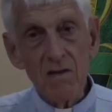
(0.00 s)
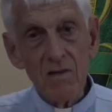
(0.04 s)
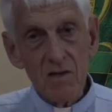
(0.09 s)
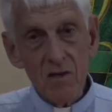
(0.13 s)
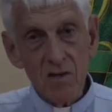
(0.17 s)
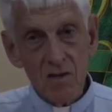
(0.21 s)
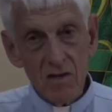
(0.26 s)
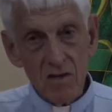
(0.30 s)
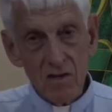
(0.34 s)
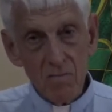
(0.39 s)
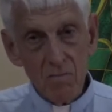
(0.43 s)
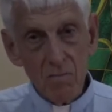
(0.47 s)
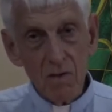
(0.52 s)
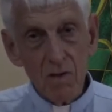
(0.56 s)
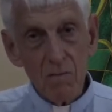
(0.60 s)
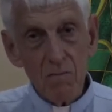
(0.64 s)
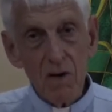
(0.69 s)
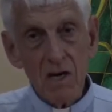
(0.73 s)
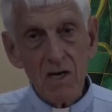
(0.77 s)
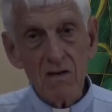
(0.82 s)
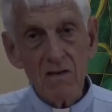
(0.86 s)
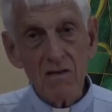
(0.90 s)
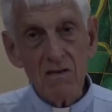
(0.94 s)
You can
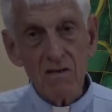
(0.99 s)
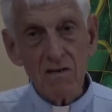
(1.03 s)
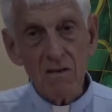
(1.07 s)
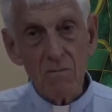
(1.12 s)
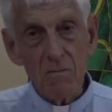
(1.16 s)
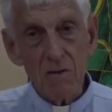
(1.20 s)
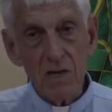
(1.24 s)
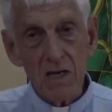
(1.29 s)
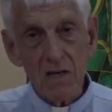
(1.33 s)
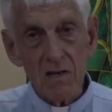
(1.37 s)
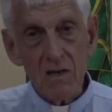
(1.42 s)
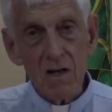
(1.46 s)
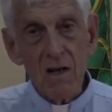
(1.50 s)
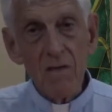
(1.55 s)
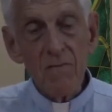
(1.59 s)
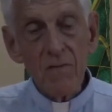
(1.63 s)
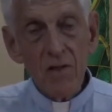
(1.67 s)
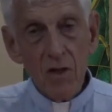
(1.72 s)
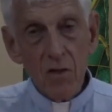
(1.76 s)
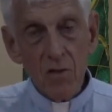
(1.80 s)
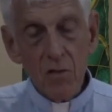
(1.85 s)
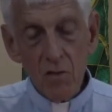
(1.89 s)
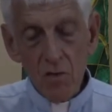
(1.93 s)
participate
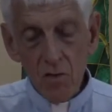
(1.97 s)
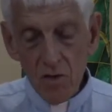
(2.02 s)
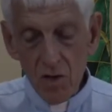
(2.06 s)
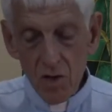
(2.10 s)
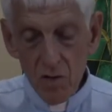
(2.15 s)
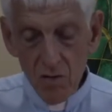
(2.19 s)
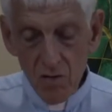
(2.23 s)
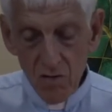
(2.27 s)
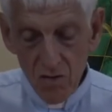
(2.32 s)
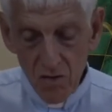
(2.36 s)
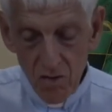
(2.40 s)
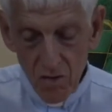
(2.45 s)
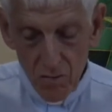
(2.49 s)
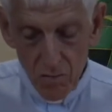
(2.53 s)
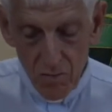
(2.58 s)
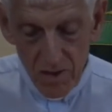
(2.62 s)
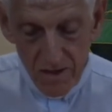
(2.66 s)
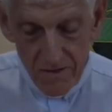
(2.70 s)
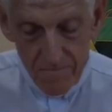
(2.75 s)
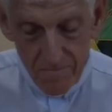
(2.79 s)
through YouTube.